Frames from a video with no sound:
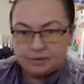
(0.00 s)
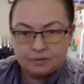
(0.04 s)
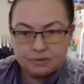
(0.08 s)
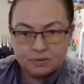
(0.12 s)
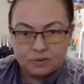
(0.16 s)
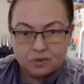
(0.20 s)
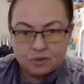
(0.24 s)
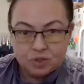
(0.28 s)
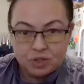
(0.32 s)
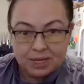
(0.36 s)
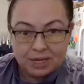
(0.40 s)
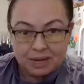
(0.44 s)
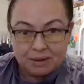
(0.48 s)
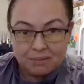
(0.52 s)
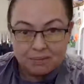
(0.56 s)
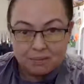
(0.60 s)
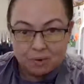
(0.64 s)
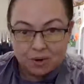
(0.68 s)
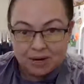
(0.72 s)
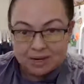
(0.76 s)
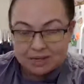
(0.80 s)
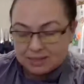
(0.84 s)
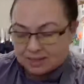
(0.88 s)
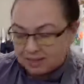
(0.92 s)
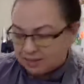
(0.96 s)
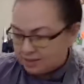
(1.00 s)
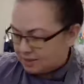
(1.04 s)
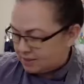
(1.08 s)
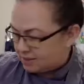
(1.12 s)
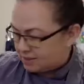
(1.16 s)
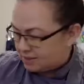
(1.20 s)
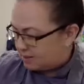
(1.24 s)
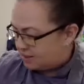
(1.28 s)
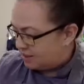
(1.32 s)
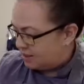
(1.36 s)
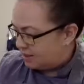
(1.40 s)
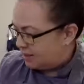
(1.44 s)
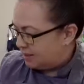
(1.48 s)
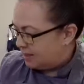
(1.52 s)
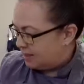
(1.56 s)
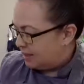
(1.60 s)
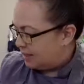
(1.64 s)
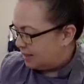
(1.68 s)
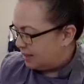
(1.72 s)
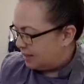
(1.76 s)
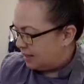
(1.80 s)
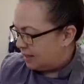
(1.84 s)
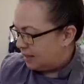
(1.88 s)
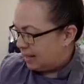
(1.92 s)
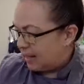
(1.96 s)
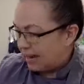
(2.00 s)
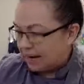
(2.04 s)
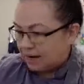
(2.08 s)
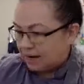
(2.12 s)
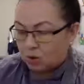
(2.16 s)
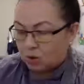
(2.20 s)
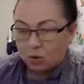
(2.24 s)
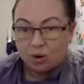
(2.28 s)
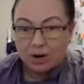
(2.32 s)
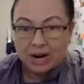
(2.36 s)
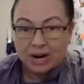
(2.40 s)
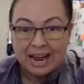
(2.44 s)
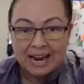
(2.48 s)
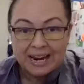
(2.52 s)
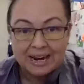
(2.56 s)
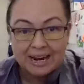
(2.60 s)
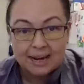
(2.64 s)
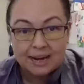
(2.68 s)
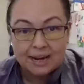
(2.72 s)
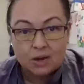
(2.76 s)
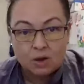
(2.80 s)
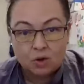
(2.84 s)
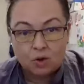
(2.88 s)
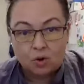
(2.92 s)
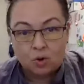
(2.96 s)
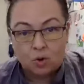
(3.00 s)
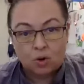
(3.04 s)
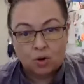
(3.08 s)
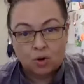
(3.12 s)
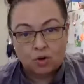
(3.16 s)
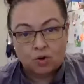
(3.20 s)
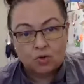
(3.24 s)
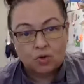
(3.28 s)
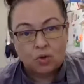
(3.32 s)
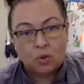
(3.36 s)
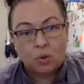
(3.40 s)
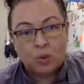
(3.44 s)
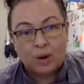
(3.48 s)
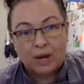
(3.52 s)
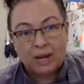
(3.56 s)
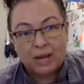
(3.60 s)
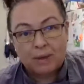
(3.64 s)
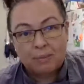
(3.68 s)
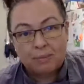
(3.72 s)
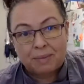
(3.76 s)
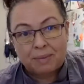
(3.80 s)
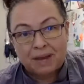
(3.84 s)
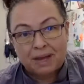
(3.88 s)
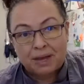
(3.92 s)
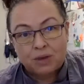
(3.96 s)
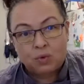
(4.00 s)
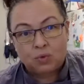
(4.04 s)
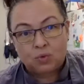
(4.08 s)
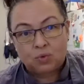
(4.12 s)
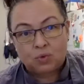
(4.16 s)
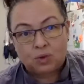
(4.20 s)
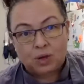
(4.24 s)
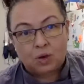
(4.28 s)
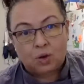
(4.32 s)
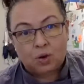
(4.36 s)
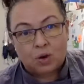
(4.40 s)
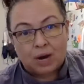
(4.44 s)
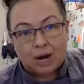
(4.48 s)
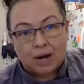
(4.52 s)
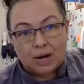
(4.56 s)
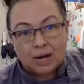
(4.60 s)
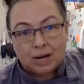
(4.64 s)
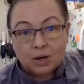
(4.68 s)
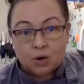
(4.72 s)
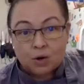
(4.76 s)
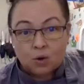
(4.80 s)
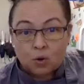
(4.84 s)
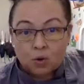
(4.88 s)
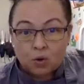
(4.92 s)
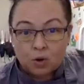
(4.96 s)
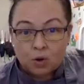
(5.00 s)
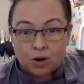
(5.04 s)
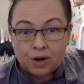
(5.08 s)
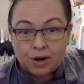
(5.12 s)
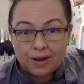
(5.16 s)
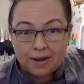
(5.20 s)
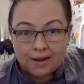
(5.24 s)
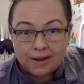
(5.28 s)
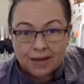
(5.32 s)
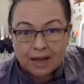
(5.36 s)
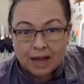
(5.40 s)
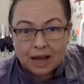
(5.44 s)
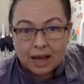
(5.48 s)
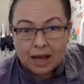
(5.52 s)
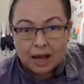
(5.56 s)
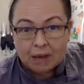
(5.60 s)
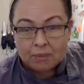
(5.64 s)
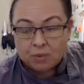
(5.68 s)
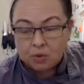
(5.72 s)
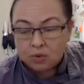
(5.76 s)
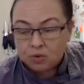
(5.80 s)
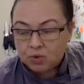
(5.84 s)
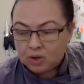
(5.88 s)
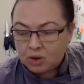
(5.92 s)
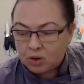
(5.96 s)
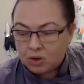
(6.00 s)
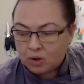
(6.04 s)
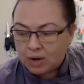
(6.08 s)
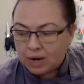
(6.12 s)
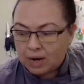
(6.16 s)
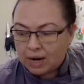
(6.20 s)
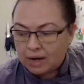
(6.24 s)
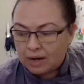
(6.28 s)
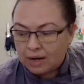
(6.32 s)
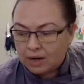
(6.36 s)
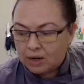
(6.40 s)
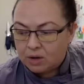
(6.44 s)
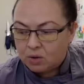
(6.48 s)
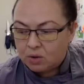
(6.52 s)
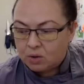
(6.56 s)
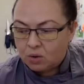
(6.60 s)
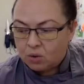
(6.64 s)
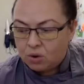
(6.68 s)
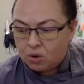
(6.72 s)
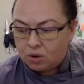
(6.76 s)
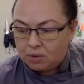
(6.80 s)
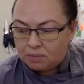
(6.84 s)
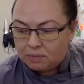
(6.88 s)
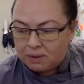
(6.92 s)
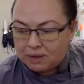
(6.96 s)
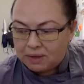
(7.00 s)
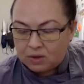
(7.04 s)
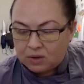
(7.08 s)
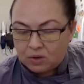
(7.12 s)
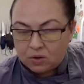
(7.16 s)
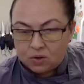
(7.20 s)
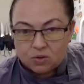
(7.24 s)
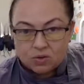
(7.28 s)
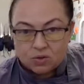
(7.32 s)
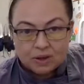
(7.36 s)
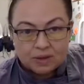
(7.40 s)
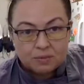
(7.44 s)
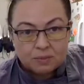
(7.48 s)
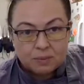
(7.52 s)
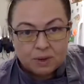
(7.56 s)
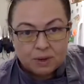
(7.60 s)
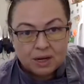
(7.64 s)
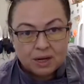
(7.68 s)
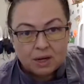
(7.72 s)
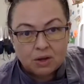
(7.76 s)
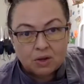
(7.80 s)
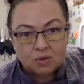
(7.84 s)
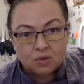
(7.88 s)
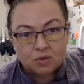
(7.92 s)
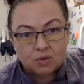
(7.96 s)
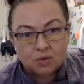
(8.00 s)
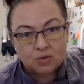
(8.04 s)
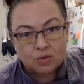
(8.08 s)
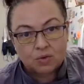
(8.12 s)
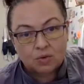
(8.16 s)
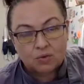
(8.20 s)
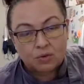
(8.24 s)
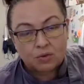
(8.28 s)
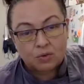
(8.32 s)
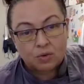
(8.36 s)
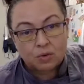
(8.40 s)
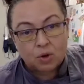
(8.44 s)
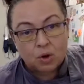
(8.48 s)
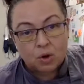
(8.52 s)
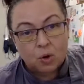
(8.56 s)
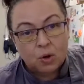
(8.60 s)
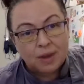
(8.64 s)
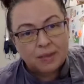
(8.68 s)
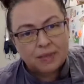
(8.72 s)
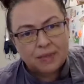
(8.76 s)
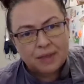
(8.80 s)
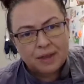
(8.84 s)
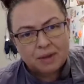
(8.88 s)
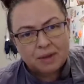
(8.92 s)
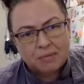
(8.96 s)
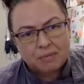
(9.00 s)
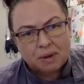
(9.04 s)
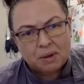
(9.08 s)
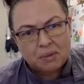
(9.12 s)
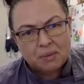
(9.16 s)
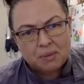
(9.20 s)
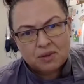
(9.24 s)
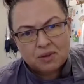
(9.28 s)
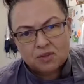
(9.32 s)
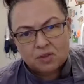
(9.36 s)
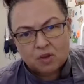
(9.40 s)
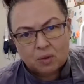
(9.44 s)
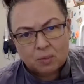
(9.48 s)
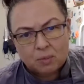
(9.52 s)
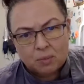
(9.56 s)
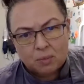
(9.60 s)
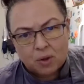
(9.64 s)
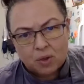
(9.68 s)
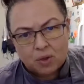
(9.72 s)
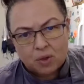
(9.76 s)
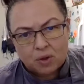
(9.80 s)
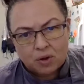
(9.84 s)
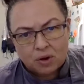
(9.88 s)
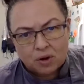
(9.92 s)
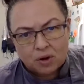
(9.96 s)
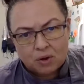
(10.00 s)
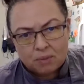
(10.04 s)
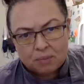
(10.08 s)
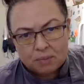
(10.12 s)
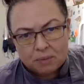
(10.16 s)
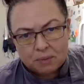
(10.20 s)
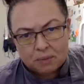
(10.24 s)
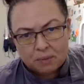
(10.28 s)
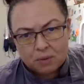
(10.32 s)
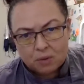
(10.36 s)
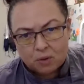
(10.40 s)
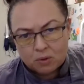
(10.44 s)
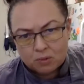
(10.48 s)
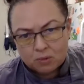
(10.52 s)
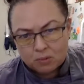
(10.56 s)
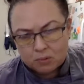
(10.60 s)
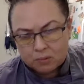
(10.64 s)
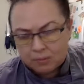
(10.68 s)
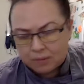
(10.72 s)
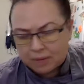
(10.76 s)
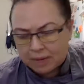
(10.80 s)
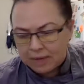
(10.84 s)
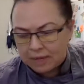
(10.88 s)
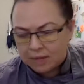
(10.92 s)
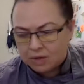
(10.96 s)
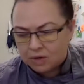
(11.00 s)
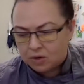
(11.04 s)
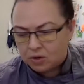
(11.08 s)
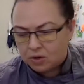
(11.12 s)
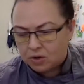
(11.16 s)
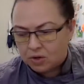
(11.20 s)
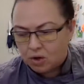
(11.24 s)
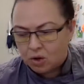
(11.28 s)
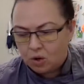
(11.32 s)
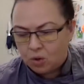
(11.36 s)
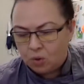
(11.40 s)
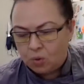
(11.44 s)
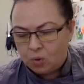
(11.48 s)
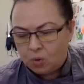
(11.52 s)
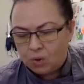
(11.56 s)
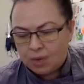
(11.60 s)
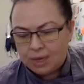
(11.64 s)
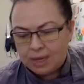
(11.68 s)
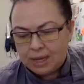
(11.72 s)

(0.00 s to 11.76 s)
chicken breast, and organic corn. So why am I using organic corn? I'm using organic corn because, as many of you know, and then maybe some other people might not know,